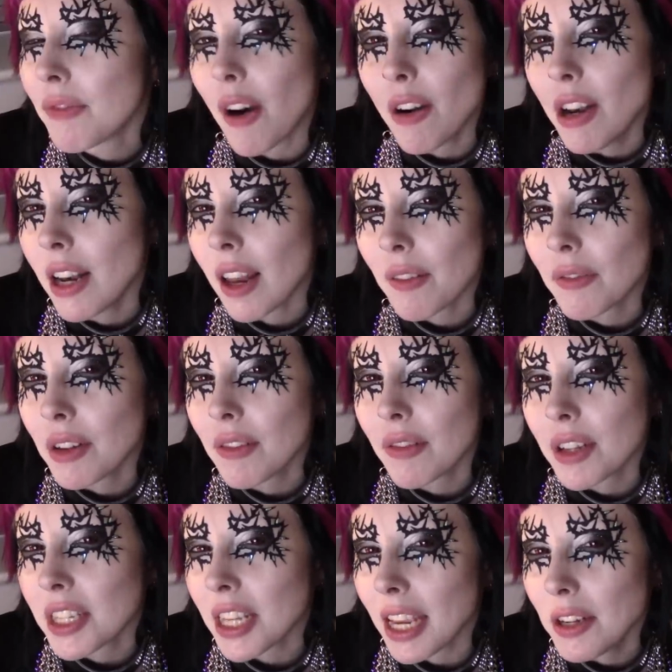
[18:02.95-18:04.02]
very lovely
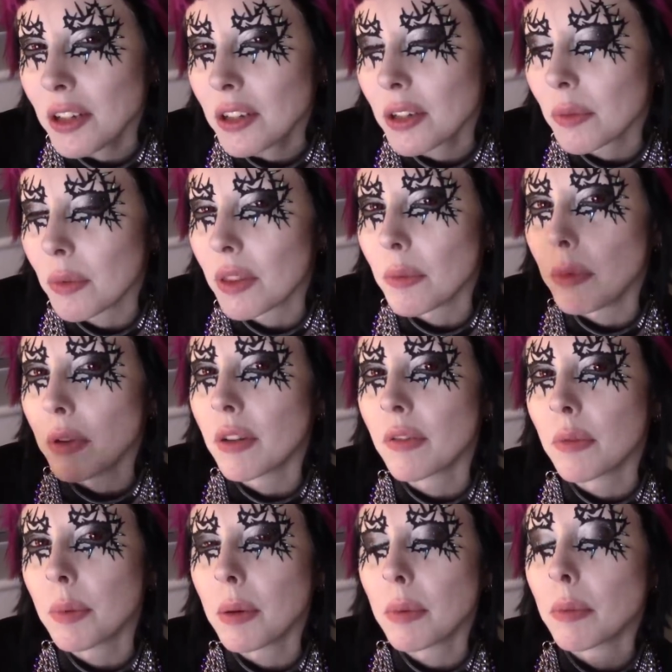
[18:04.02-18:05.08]
flirtation with the
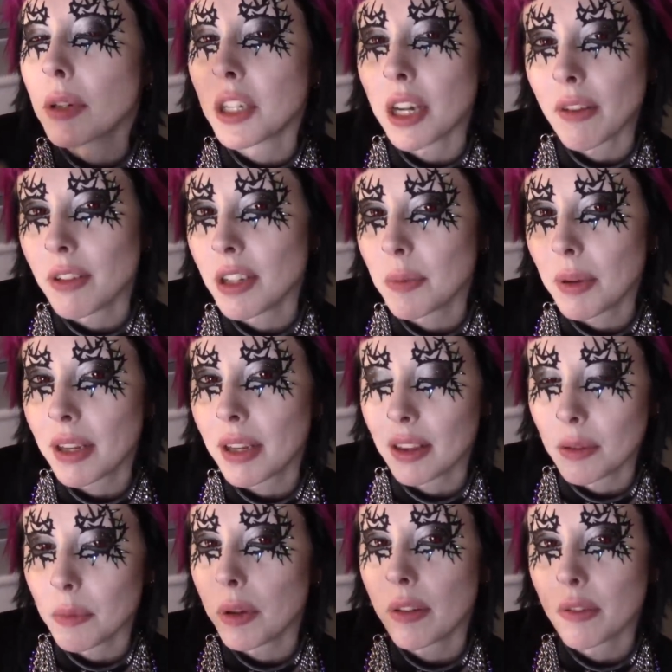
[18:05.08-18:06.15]
beautiful people, but generally speaking
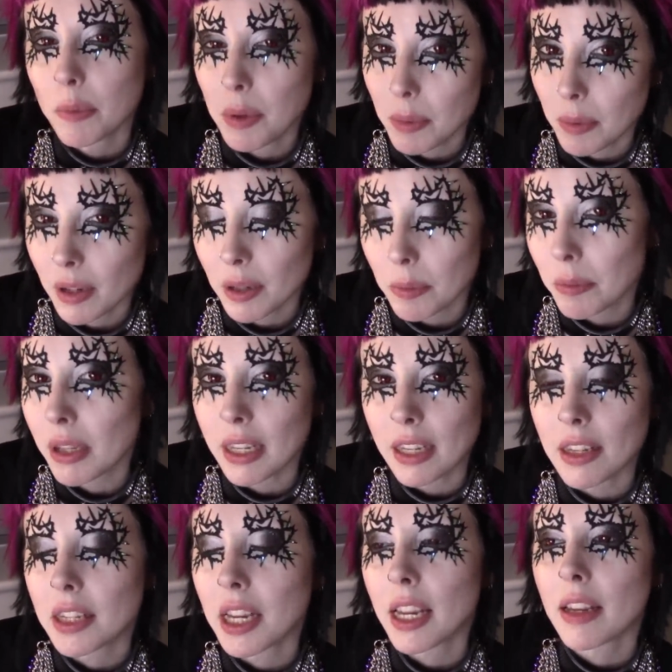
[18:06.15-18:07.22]
the beautiful people are
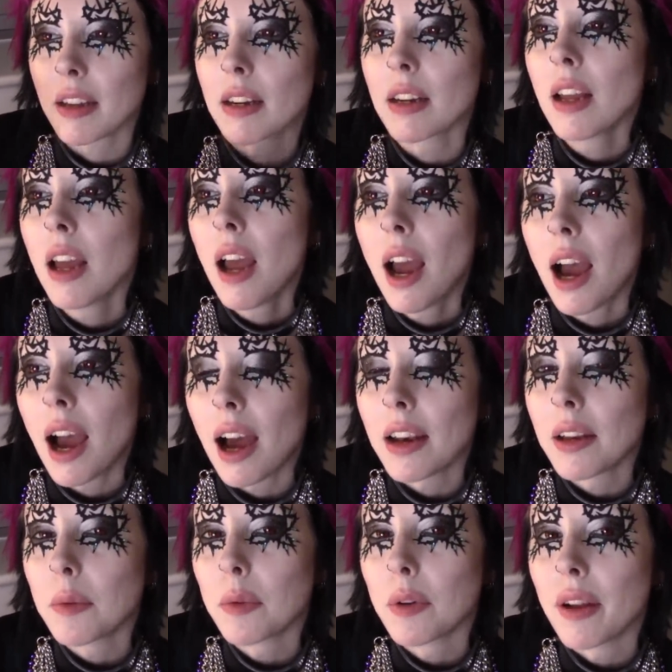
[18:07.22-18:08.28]
completely taken
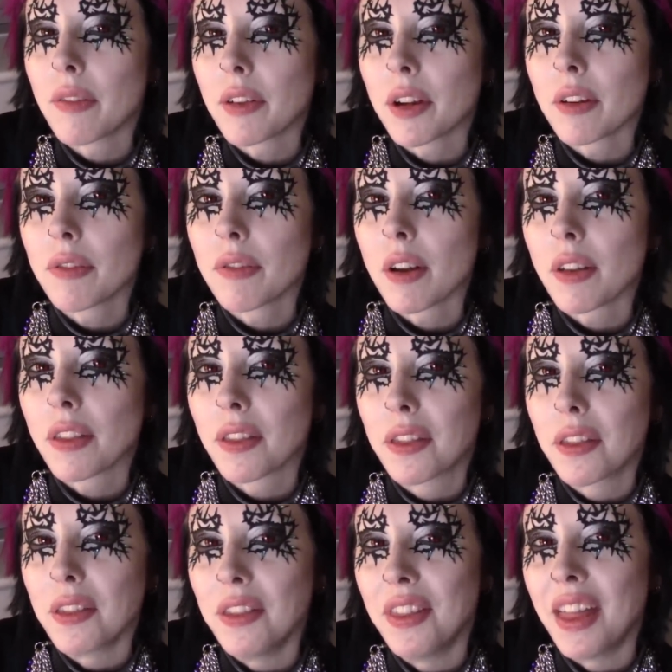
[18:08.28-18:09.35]
and it will never go further
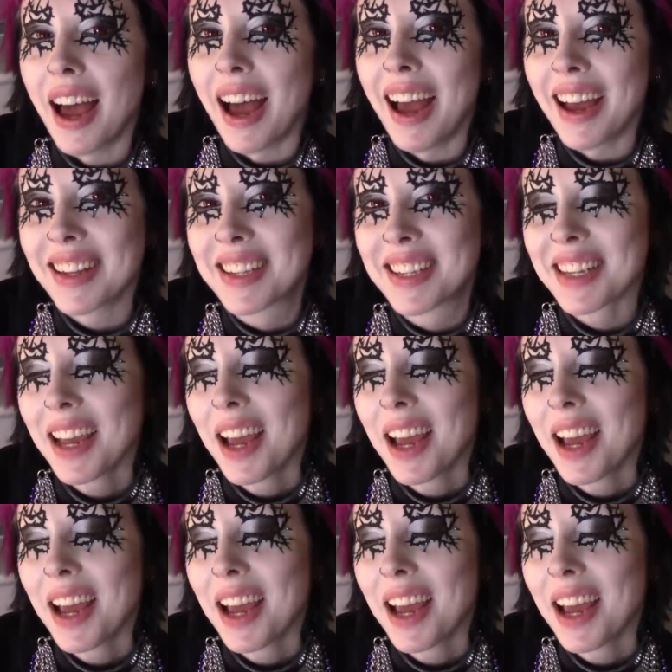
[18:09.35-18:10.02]
than that.